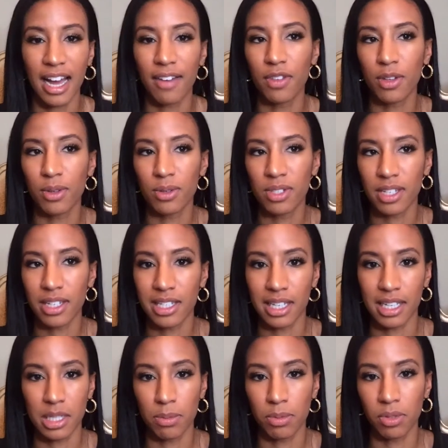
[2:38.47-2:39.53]
those
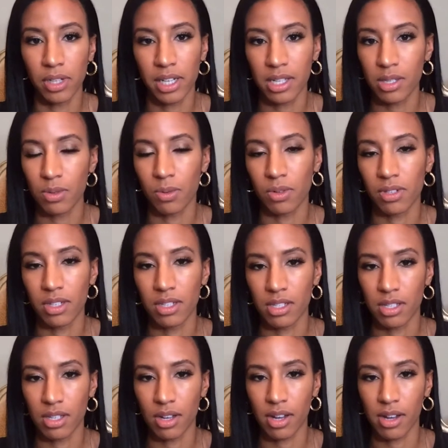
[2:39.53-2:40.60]
accessible light
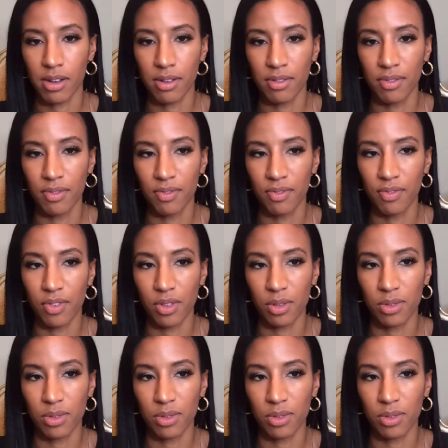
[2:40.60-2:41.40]
sources for those